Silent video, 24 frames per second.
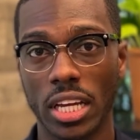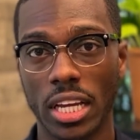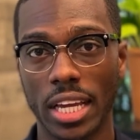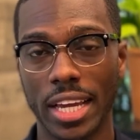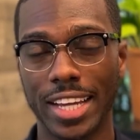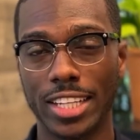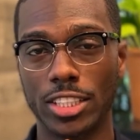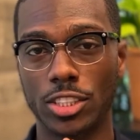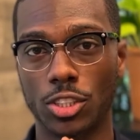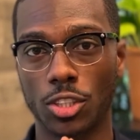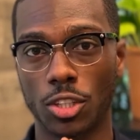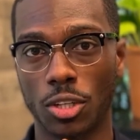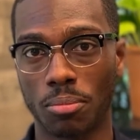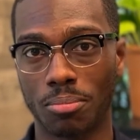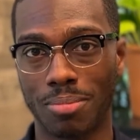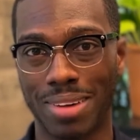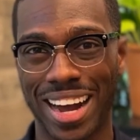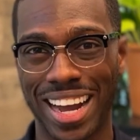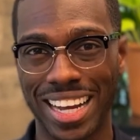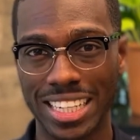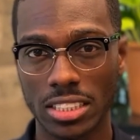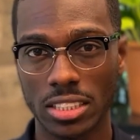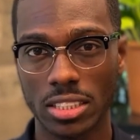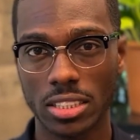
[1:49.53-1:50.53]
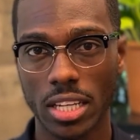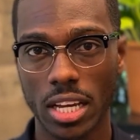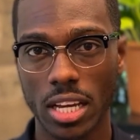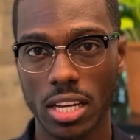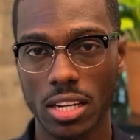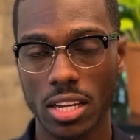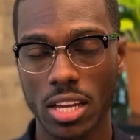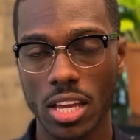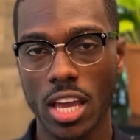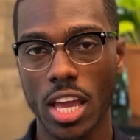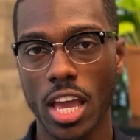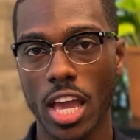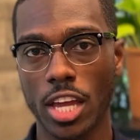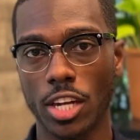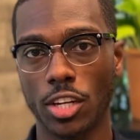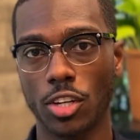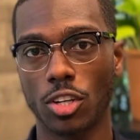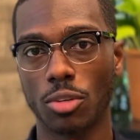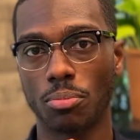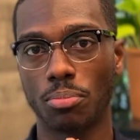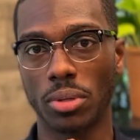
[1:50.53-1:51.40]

is your mindset and your